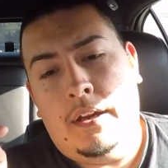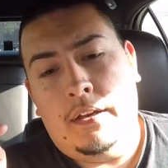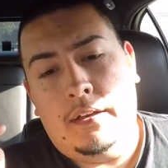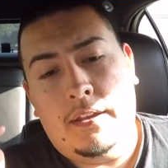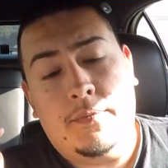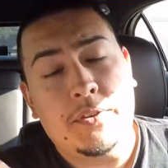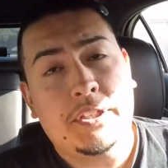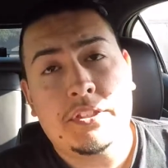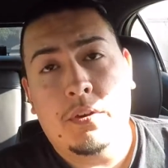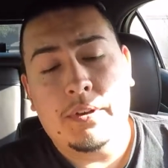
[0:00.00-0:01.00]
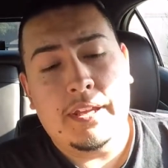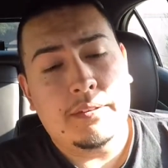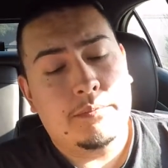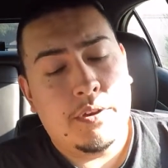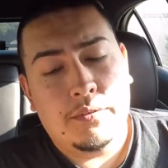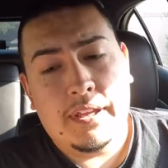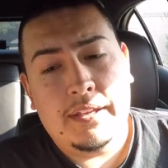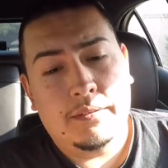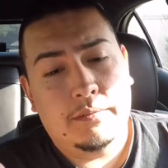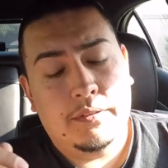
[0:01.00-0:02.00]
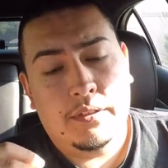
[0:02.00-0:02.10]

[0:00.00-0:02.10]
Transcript: uh, if you can donate, donate.